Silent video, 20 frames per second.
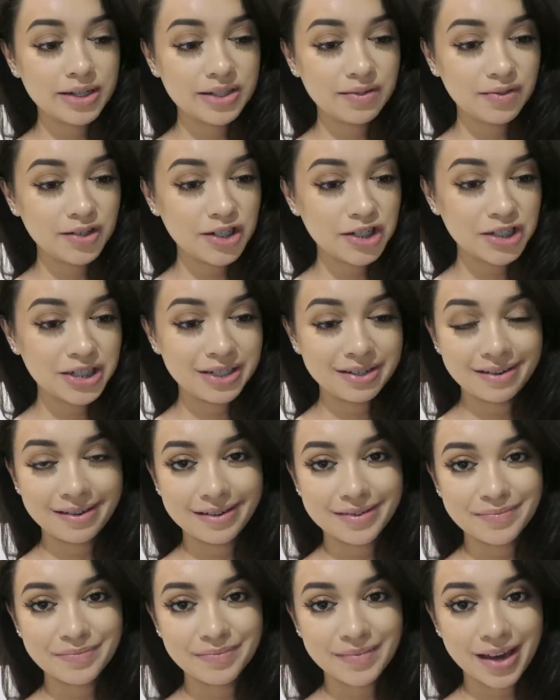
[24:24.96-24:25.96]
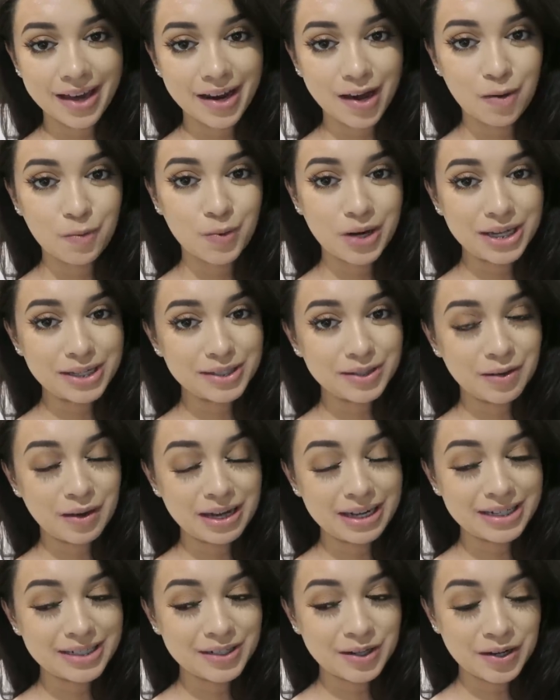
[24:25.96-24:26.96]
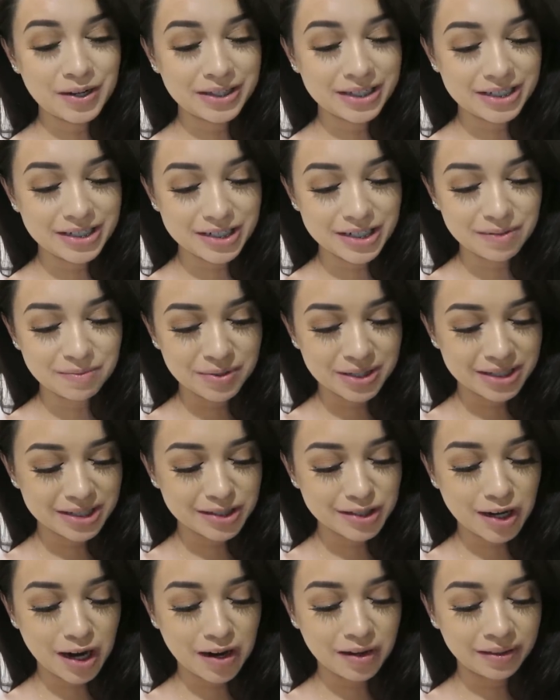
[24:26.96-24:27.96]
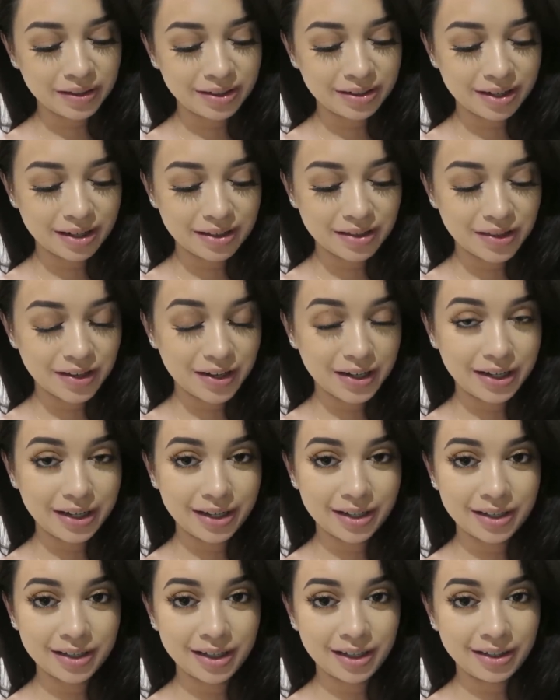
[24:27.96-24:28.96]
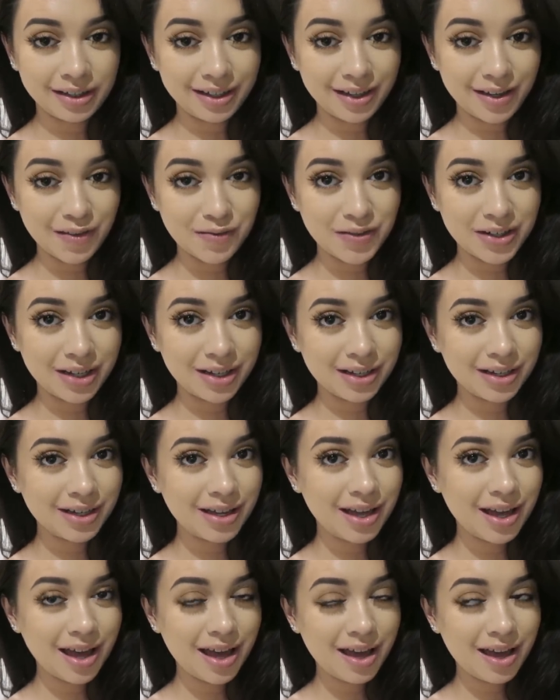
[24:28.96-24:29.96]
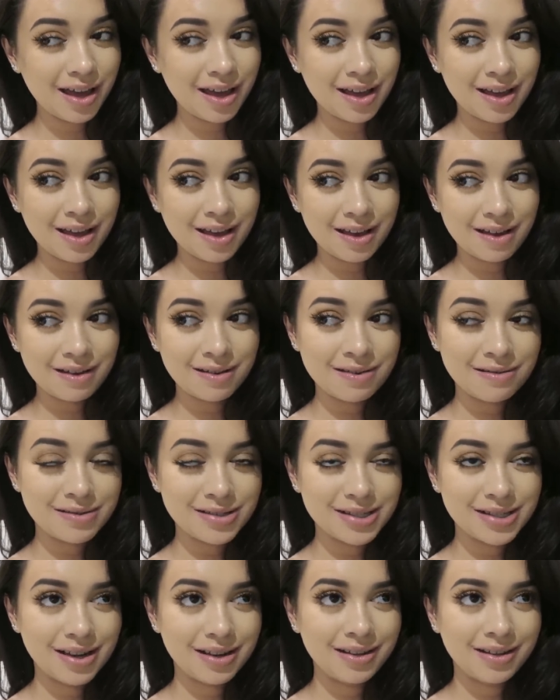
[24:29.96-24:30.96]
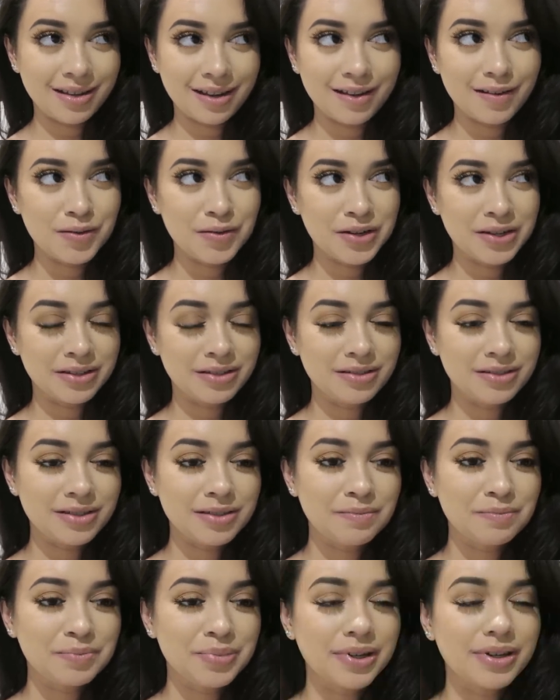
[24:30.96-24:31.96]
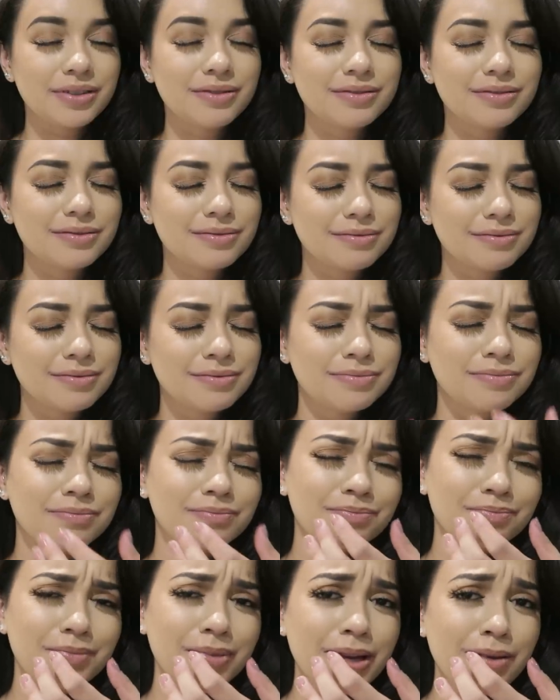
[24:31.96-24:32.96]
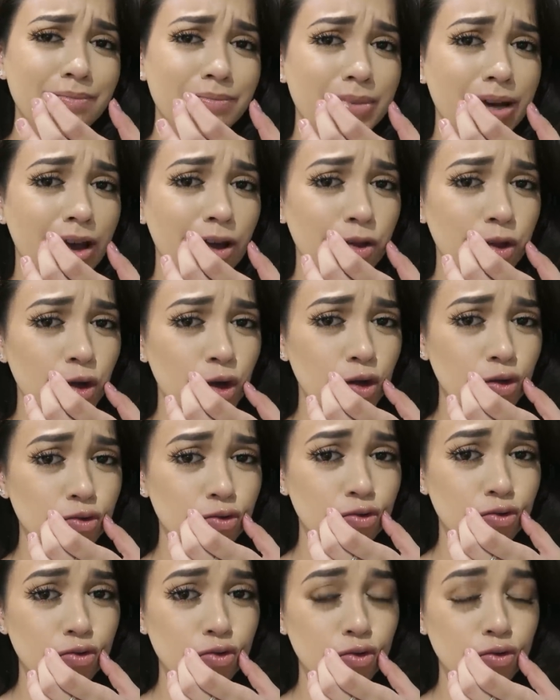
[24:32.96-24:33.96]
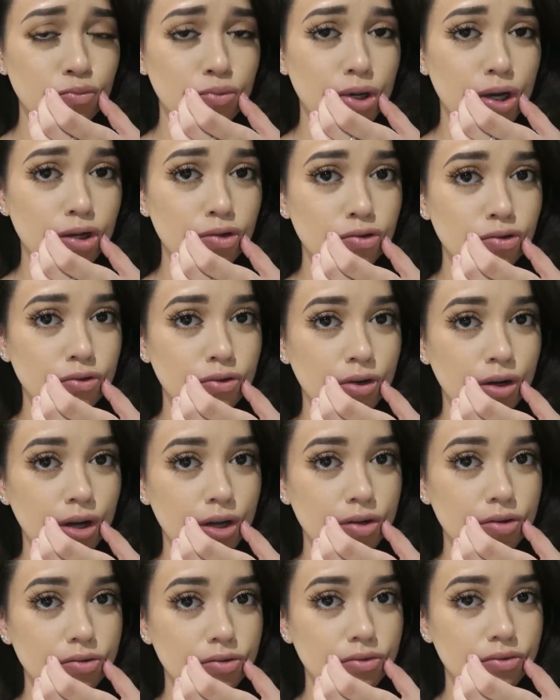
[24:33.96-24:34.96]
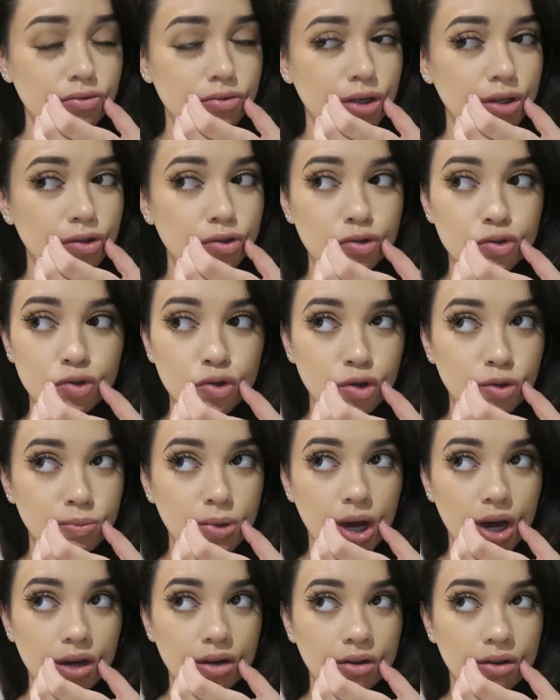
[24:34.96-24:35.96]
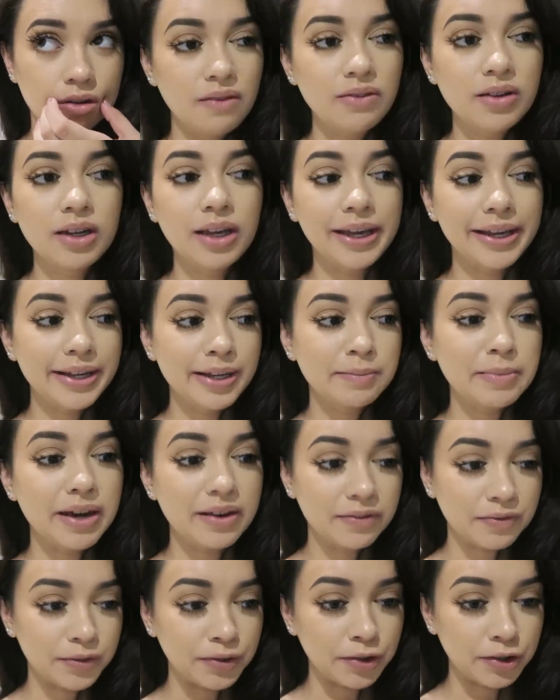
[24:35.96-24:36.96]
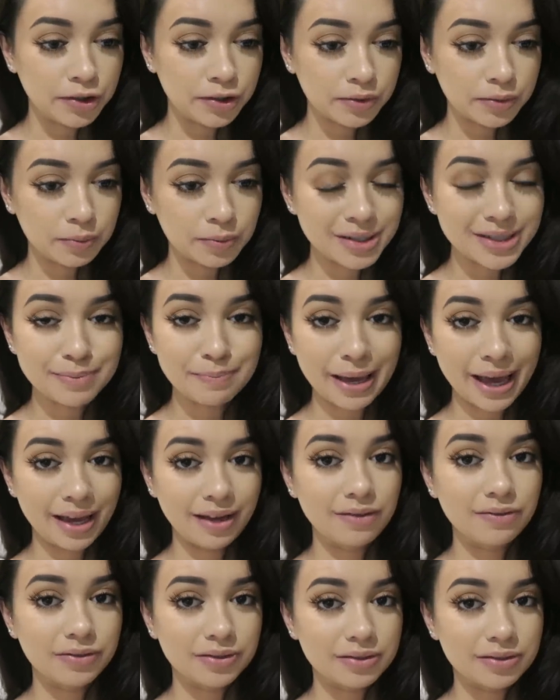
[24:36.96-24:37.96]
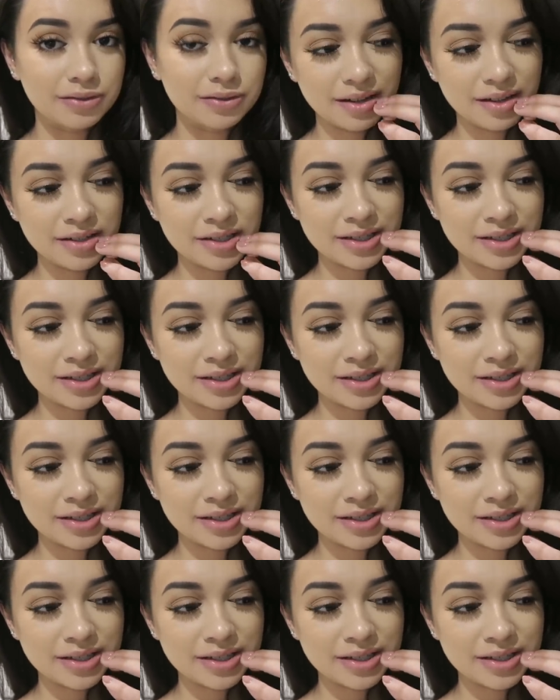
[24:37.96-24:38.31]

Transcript: So I just finished dinner and I was going to go to the gym because it's currently 9:30 in the evening. And I was like, yeah, I'll go to the gym, but my mouth hurts so bad, you guys. Like so bad. Even eating my food was painful.